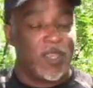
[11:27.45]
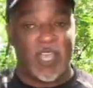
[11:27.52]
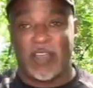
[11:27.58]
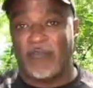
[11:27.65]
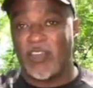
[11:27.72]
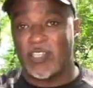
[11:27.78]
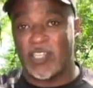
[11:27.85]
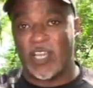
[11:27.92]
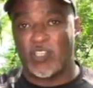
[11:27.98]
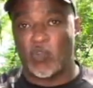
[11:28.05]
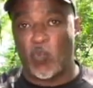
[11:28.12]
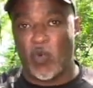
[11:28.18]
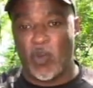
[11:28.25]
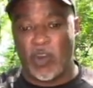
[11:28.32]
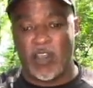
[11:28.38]
if he's at
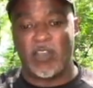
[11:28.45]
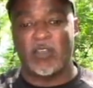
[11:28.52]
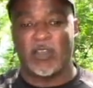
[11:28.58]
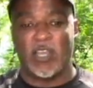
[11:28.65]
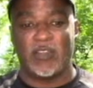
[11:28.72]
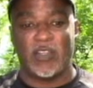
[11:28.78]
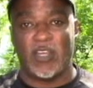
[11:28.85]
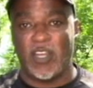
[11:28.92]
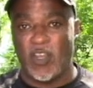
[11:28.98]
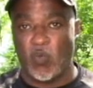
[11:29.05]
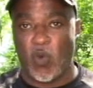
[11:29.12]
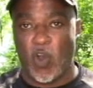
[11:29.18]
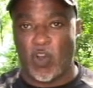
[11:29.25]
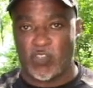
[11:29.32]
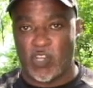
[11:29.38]
20 and then he
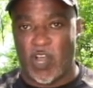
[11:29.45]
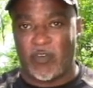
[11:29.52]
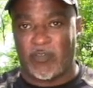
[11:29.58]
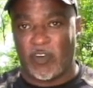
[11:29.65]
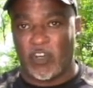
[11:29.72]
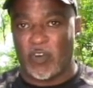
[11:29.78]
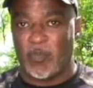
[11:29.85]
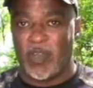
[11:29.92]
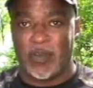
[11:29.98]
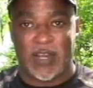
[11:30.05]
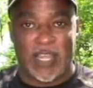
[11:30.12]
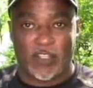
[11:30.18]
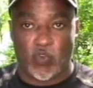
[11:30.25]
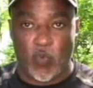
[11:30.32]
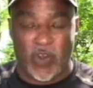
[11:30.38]
walks off a little bit,
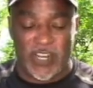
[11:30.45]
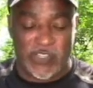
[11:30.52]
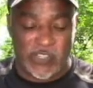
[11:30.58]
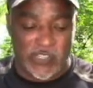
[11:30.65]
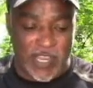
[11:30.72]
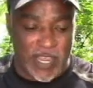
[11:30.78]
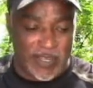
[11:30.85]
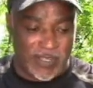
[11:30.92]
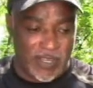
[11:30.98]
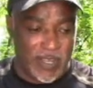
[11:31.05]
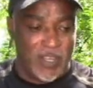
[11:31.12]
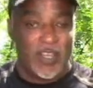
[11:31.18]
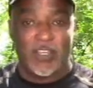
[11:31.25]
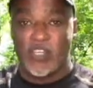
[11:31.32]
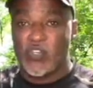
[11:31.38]
like 26,
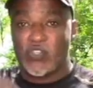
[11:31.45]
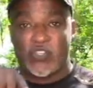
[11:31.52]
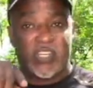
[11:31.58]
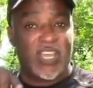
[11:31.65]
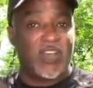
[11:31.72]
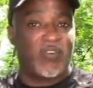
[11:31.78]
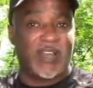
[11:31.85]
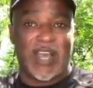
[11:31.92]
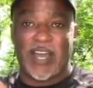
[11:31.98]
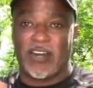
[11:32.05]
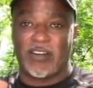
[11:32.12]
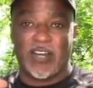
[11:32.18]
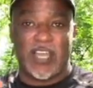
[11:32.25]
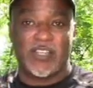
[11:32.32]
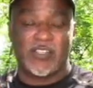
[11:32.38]
you still got
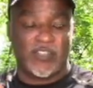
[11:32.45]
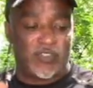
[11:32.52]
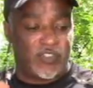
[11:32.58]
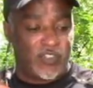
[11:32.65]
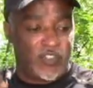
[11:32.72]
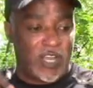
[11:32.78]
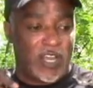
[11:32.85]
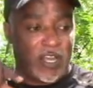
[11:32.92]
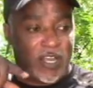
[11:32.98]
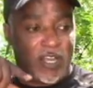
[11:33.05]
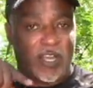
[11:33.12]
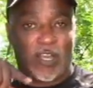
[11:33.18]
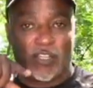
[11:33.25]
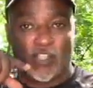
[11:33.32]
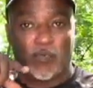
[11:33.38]
a nice
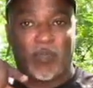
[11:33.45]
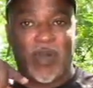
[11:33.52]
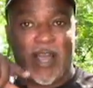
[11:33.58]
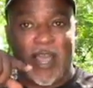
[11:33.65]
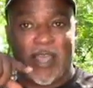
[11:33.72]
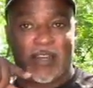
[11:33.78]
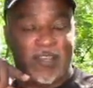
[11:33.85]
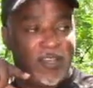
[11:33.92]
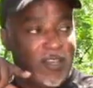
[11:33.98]
spot.